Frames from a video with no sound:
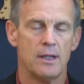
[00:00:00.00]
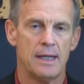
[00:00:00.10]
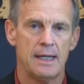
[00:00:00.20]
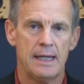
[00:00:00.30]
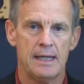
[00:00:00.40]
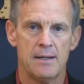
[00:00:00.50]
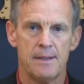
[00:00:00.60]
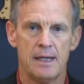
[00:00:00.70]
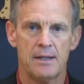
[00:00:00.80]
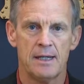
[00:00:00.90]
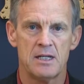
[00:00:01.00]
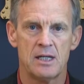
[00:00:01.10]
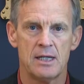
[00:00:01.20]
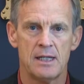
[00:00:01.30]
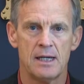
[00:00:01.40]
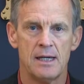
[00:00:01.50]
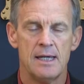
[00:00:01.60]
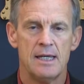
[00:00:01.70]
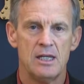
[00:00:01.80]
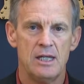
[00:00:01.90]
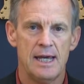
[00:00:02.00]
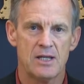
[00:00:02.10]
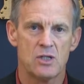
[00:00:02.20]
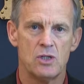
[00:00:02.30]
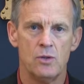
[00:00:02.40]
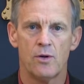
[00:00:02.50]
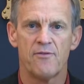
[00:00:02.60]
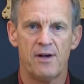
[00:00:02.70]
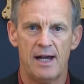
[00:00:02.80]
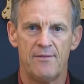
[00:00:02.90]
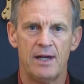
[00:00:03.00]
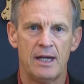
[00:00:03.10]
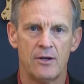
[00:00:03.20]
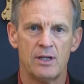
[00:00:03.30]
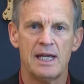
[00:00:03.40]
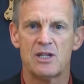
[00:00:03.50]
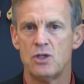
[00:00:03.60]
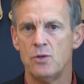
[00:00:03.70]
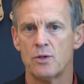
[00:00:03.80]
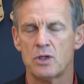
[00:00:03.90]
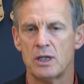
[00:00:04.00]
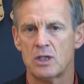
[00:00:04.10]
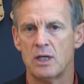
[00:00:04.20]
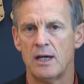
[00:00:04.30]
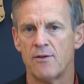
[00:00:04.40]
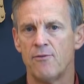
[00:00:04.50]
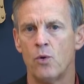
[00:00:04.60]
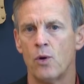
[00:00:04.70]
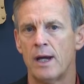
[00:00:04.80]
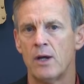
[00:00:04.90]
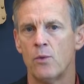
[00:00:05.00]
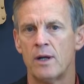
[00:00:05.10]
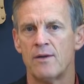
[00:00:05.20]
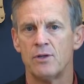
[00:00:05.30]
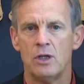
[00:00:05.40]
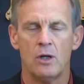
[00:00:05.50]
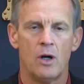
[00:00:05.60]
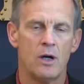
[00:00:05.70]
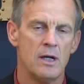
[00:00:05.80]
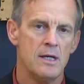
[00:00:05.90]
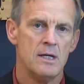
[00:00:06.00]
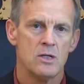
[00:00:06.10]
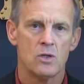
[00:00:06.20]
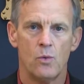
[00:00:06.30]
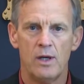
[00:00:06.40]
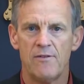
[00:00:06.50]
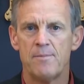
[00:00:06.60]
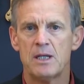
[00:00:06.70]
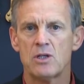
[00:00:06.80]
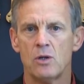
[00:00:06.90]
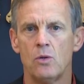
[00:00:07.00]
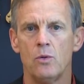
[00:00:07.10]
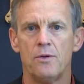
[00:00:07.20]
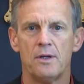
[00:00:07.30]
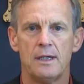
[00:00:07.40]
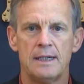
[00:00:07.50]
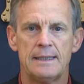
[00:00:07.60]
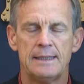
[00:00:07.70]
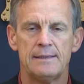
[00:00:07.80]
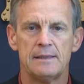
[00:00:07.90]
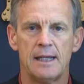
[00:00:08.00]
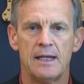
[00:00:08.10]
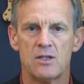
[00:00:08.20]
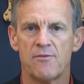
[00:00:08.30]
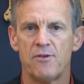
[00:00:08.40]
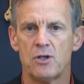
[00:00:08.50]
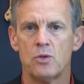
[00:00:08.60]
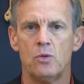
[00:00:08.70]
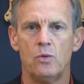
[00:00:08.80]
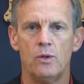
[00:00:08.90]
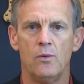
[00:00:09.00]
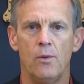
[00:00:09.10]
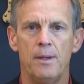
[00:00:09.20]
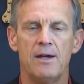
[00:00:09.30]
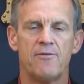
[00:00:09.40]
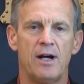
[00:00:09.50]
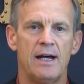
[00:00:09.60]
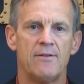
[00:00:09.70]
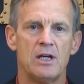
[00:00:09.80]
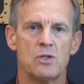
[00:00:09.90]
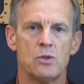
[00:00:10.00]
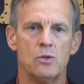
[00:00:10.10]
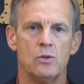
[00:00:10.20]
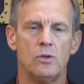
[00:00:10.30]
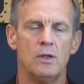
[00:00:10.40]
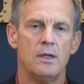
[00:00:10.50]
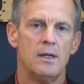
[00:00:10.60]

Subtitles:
They come out and they tell you, yes, you are 5A, or yes, you are 6A, or 4A, or whatever you are. So we have been told that it's official. We will be a 5A school.